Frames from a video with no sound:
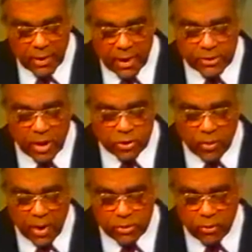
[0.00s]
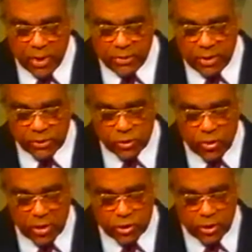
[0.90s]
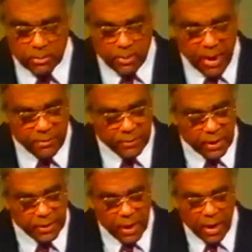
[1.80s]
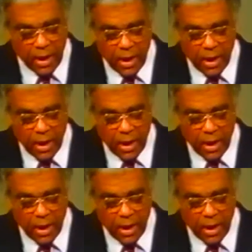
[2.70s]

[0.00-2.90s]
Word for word: as I tried to read the instruction pamphlet,